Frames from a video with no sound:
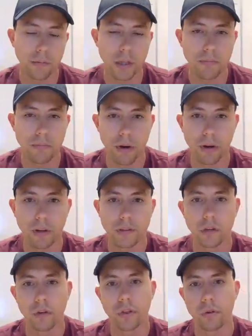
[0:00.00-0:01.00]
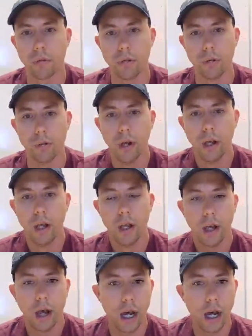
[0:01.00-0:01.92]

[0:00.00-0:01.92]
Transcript: our ecosystem team, but also through